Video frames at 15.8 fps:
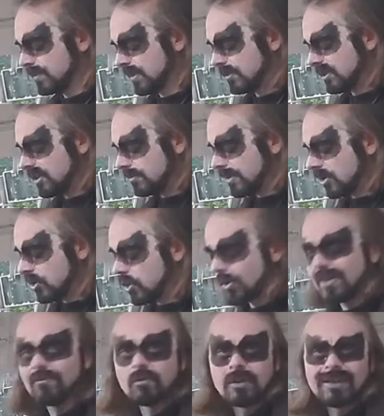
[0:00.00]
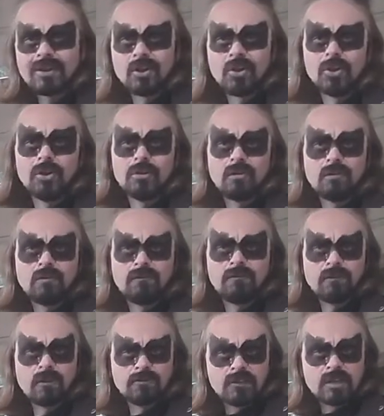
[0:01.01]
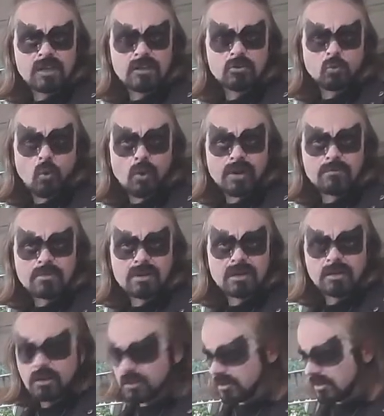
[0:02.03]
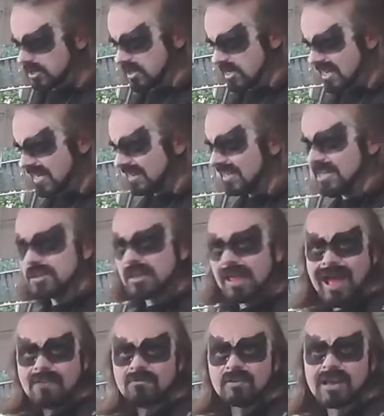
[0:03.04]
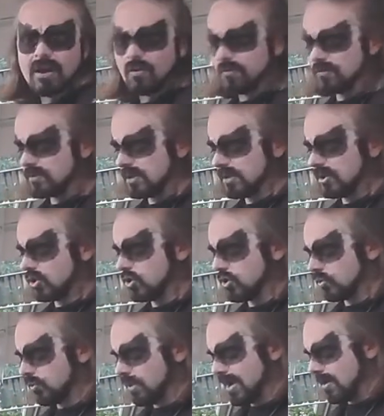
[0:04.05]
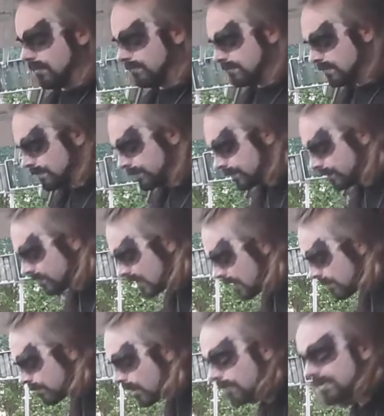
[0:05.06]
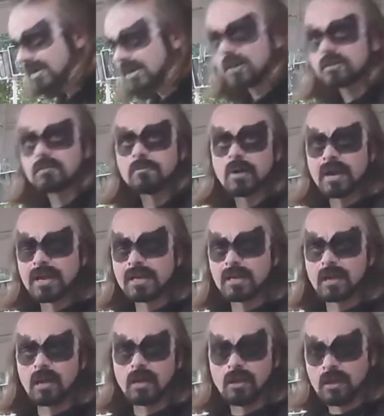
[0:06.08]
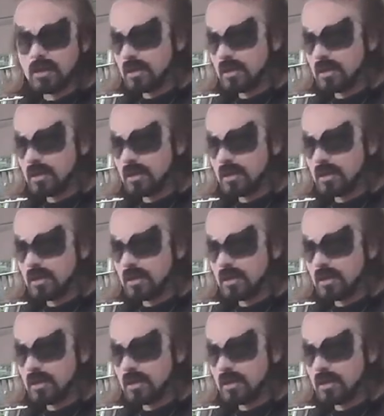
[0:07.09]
This has been cooking for like a good 15-20 minutes. You need at least half an hour for this to cook well. But because of my